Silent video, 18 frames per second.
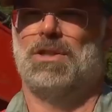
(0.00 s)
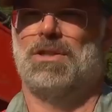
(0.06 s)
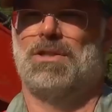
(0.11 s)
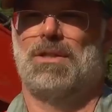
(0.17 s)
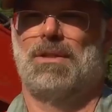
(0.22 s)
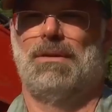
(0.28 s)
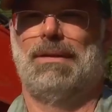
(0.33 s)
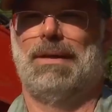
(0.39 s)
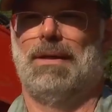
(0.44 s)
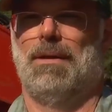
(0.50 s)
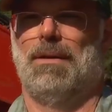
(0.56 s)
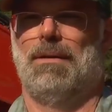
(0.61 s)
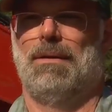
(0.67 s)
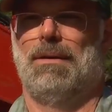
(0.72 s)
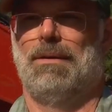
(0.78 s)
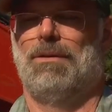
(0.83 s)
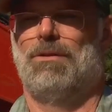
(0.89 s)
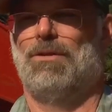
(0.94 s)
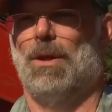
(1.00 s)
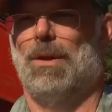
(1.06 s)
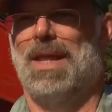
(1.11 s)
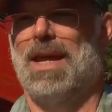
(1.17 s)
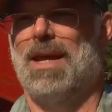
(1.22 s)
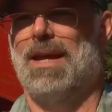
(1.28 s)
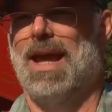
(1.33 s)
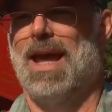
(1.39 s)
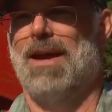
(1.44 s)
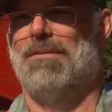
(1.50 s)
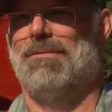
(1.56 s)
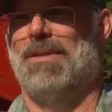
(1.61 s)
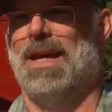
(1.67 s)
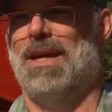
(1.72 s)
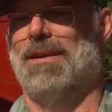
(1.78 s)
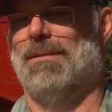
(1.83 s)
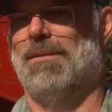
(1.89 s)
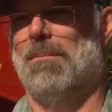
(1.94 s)
Just so they have
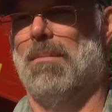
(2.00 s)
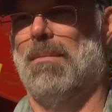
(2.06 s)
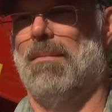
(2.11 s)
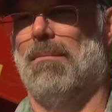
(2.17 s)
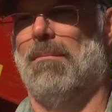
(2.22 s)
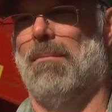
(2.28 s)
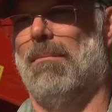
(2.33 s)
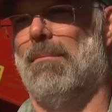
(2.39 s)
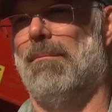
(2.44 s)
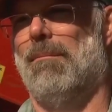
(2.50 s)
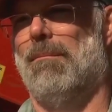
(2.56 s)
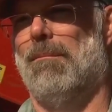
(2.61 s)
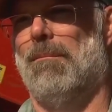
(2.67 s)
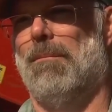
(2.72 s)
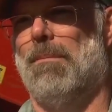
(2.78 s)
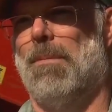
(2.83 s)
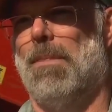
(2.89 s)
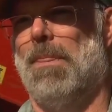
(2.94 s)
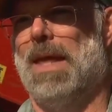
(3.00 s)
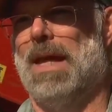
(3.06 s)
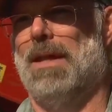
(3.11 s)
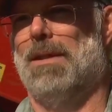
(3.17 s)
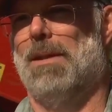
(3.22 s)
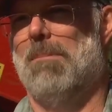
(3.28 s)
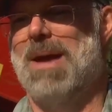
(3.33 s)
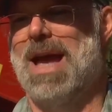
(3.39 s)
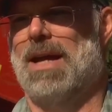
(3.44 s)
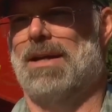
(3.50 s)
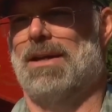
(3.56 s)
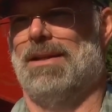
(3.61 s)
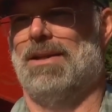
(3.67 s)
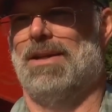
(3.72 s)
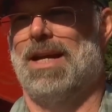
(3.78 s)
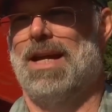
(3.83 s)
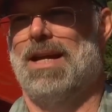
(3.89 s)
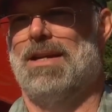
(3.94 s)
that in the back
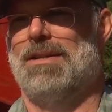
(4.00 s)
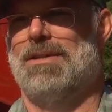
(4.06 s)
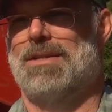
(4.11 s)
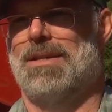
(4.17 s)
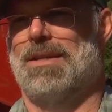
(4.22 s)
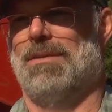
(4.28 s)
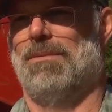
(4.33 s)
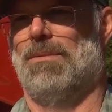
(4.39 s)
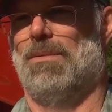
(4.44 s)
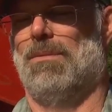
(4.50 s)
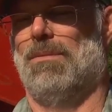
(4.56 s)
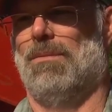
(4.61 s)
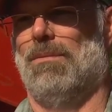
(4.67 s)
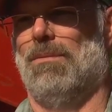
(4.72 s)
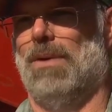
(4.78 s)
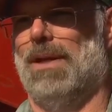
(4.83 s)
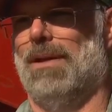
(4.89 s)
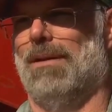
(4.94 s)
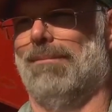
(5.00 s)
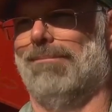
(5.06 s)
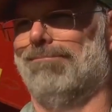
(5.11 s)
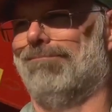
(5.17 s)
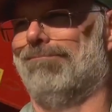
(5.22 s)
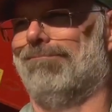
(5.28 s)
of their heads when